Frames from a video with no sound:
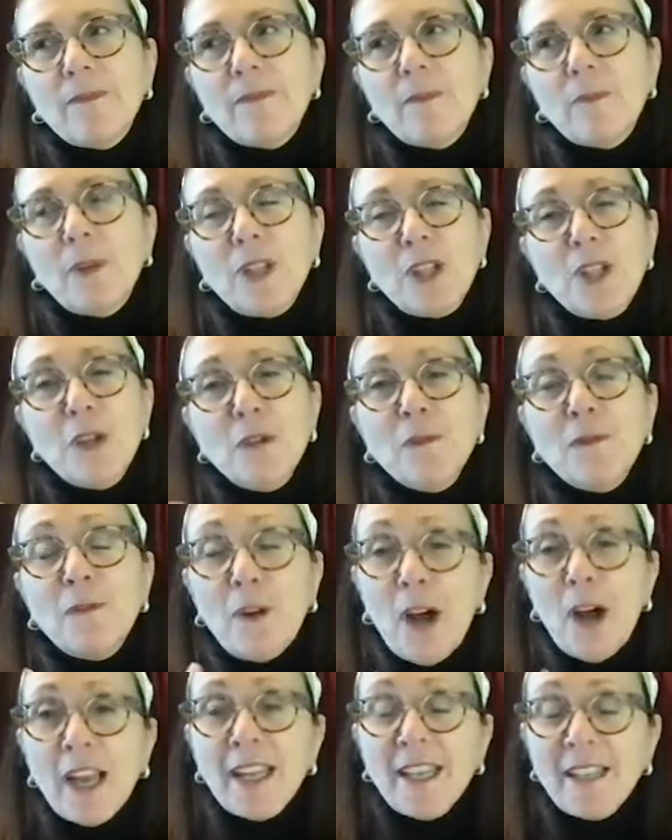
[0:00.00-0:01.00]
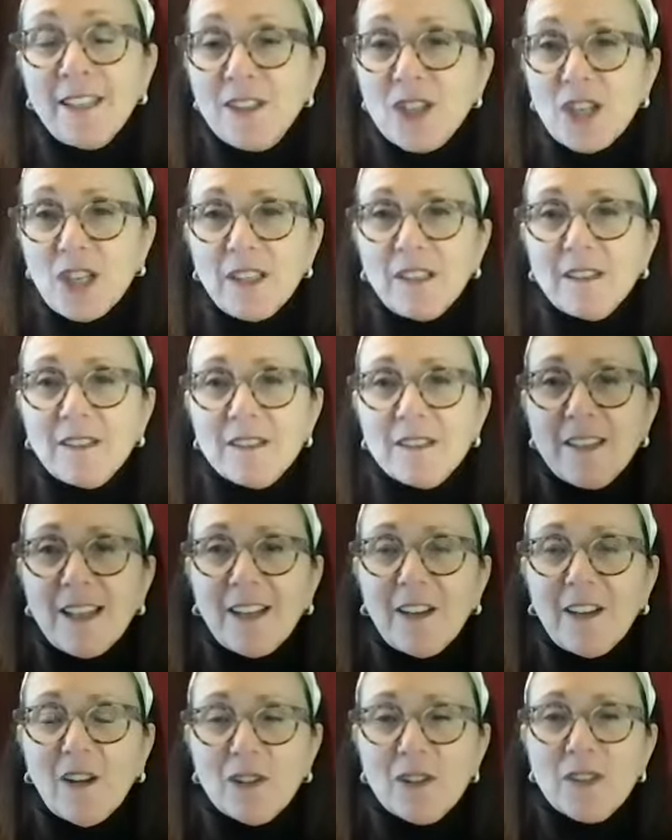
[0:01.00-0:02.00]
when you find genes
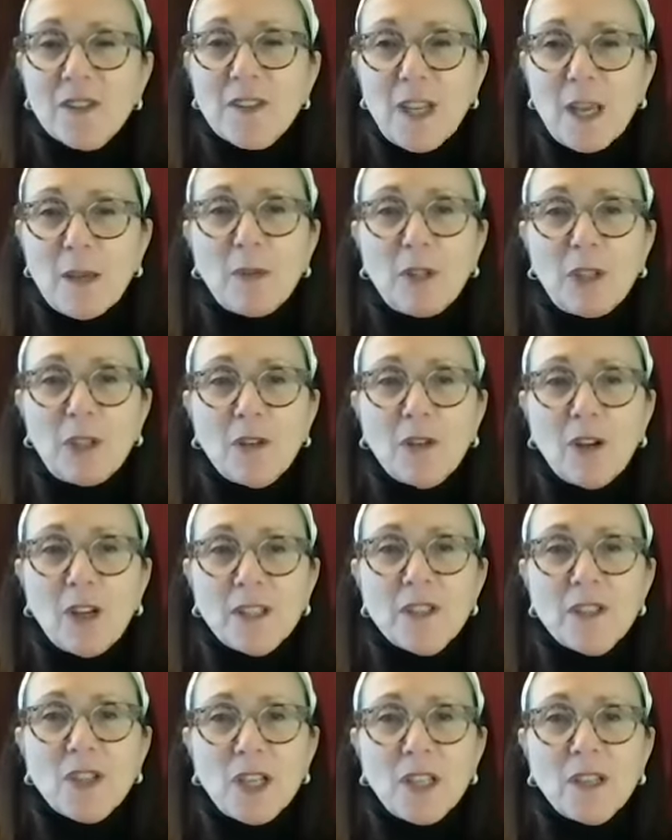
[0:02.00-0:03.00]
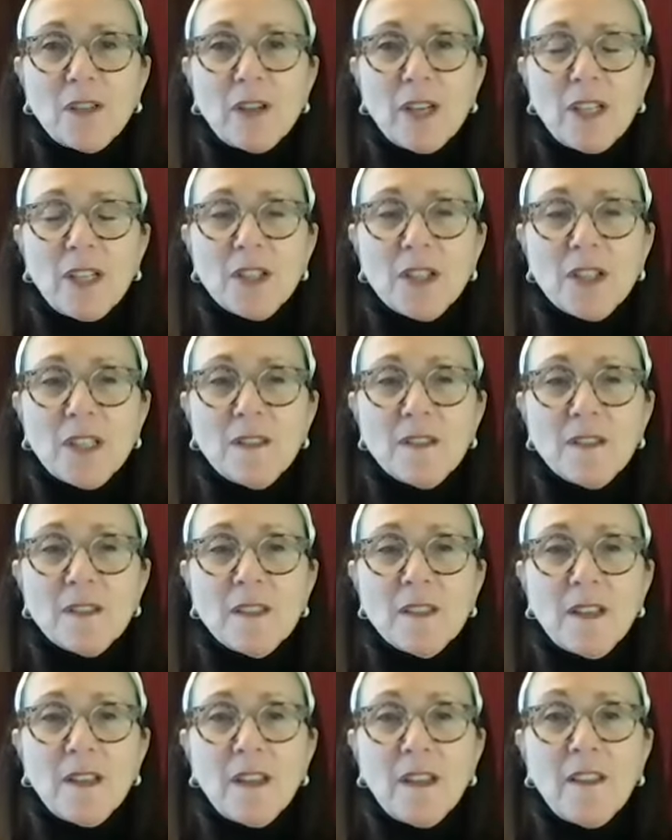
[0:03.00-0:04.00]
that are stable across
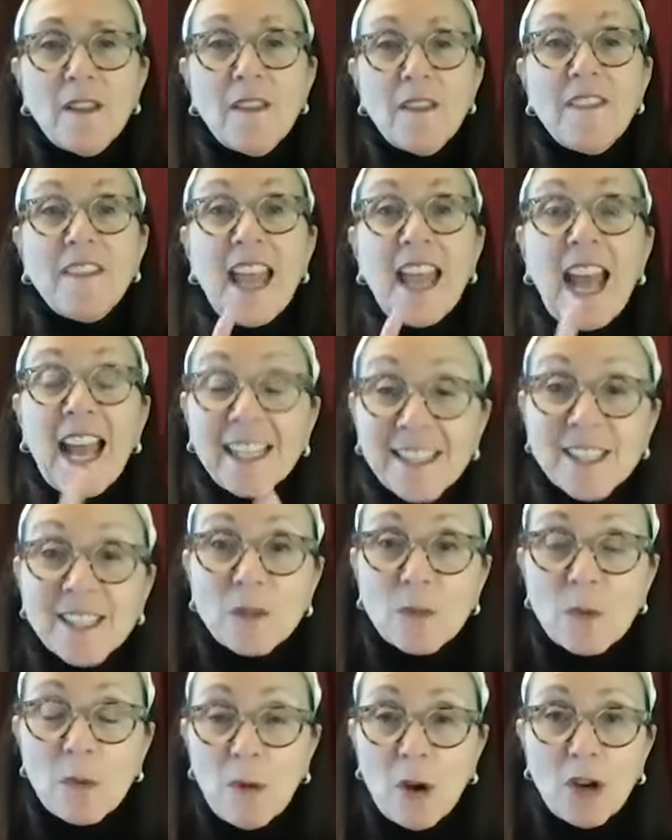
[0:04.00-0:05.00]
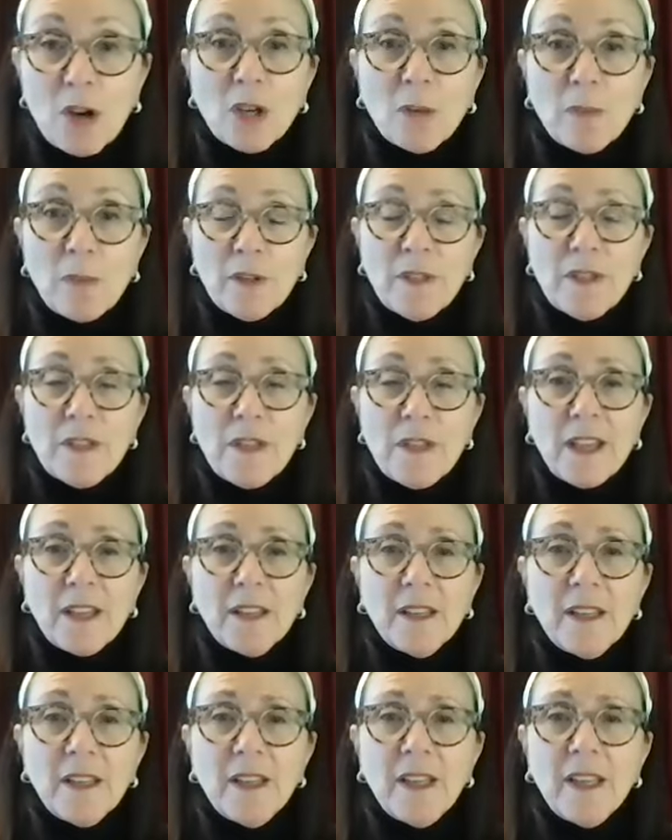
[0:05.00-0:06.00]
generations, that's the remarkable
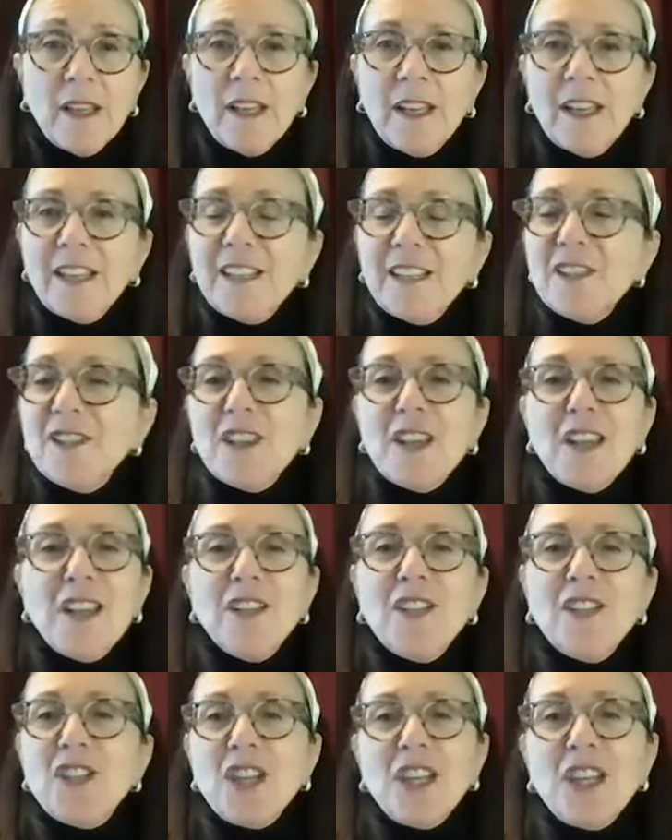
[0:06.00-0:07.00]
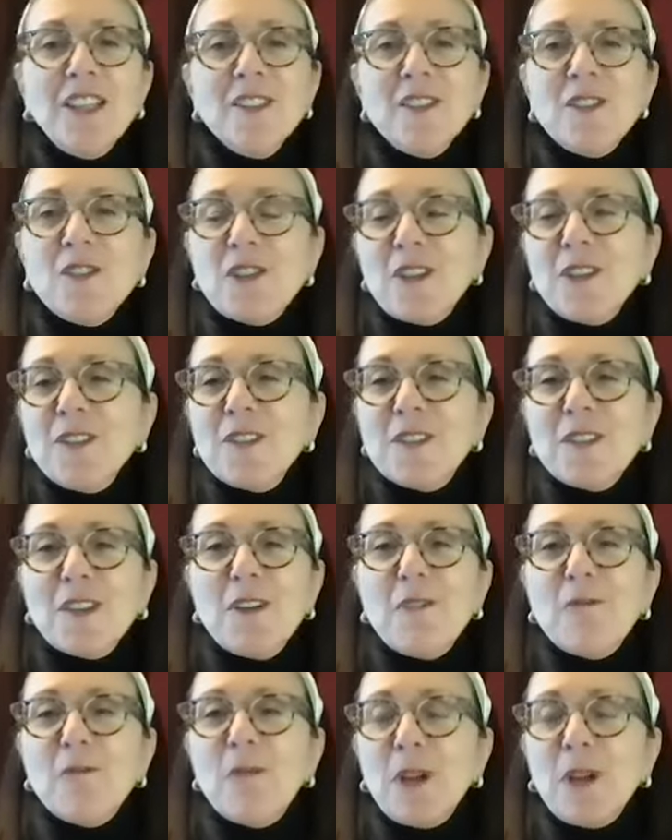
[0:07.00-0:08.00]
thing. Because genes just
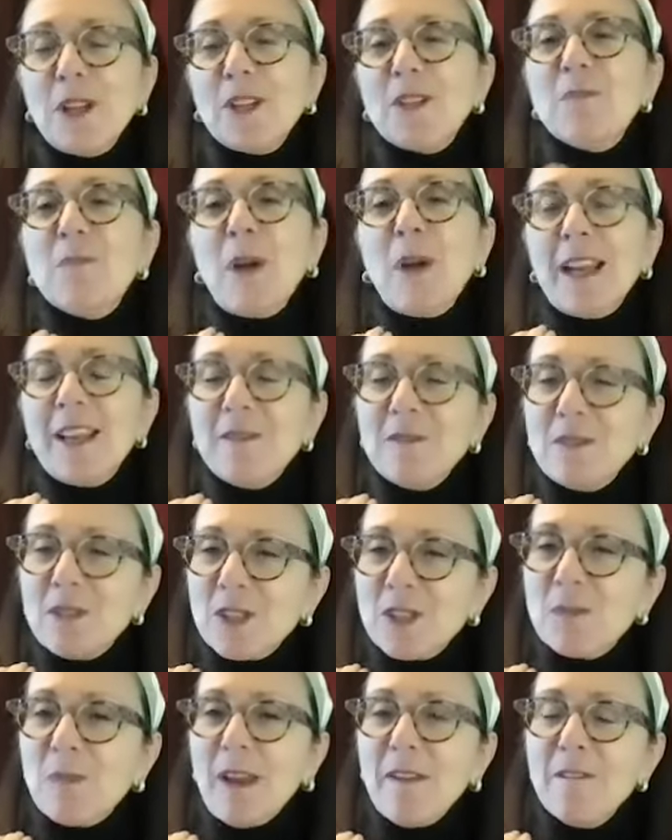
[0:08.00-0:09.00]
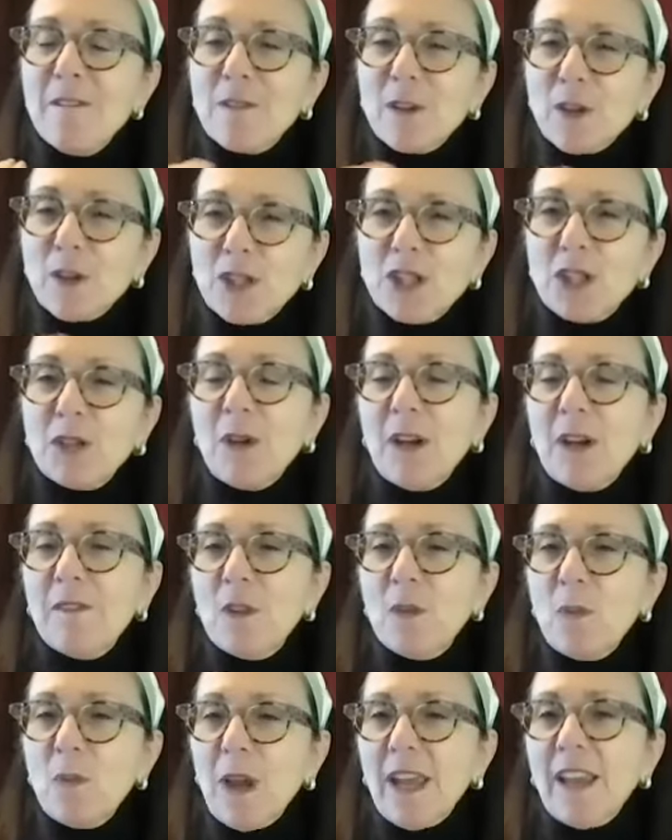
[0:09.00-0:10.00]
will, by virtue of
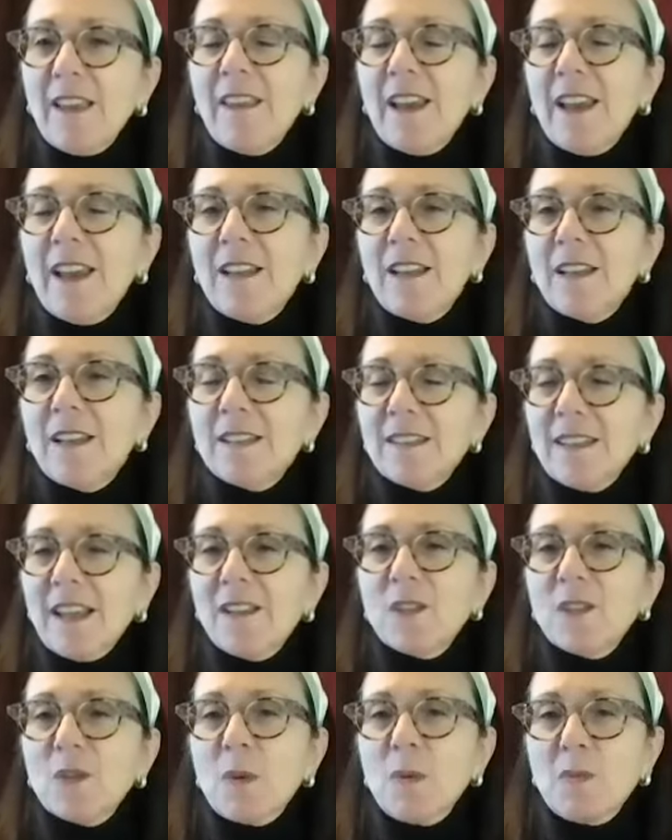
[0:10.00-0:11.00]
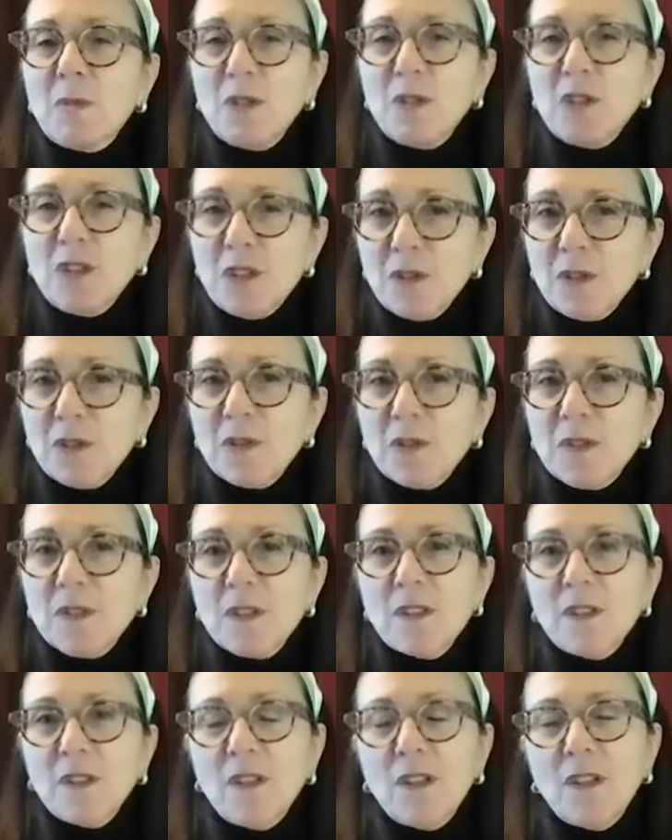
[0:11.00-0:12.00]
the way that cells
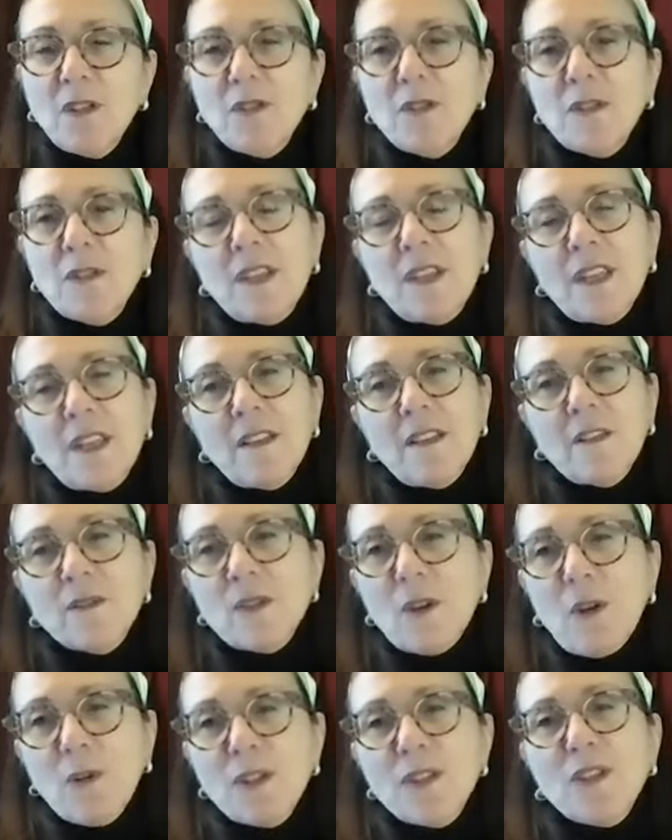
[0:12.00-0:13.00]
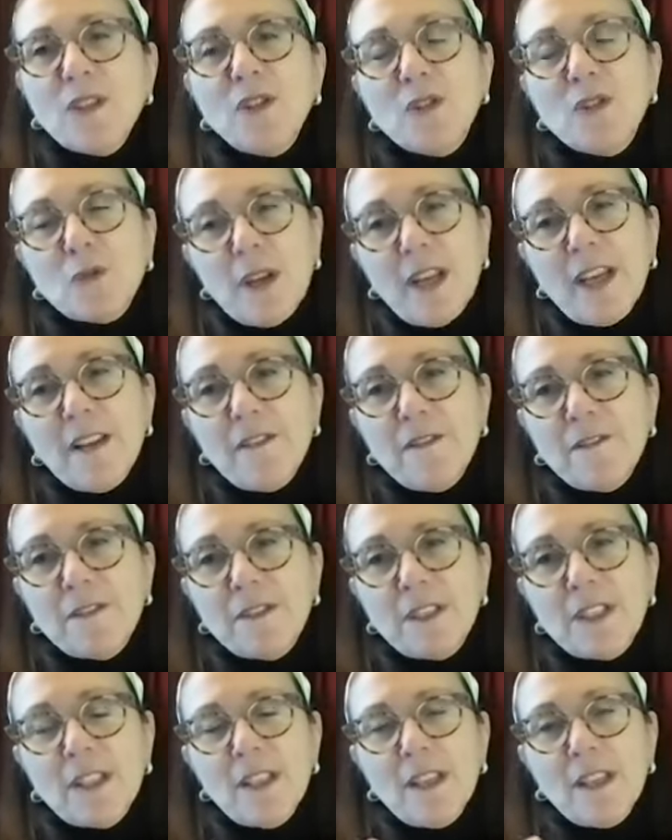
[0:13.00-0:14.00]
reproduce, you see there's always a drift